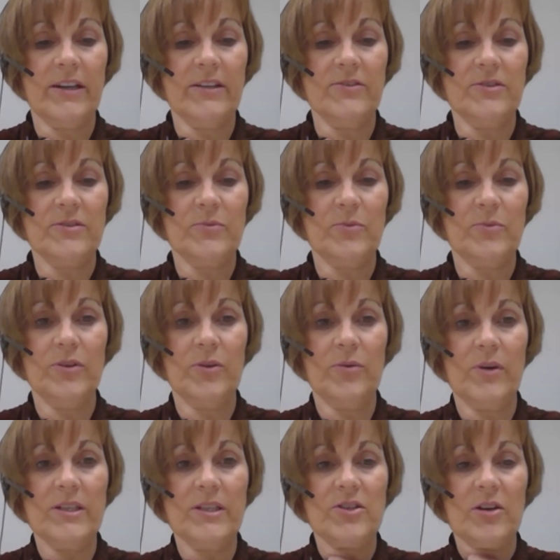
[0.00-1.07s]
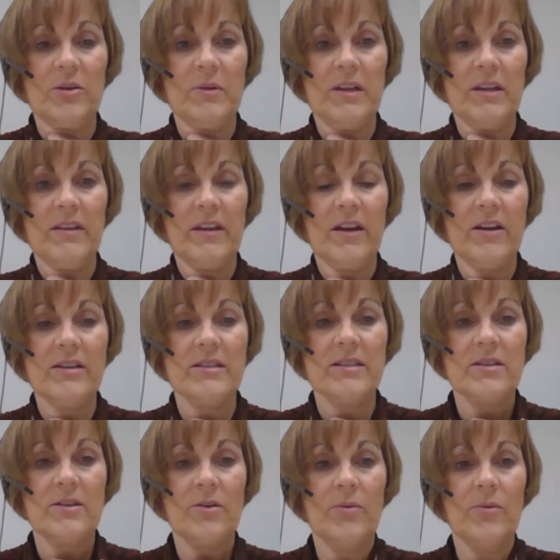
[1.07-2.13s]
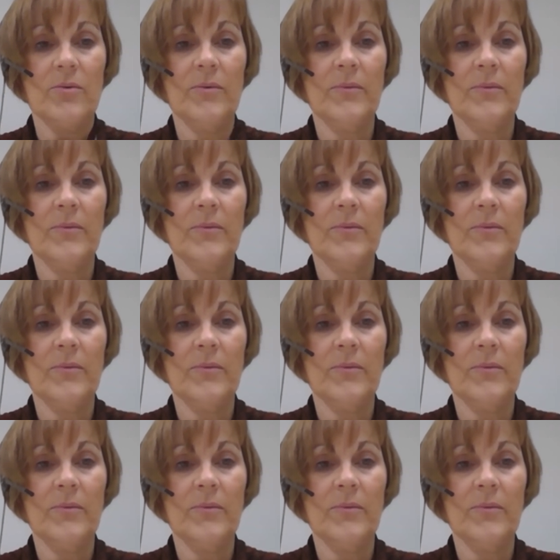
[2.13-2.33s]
Just one question coming in there. So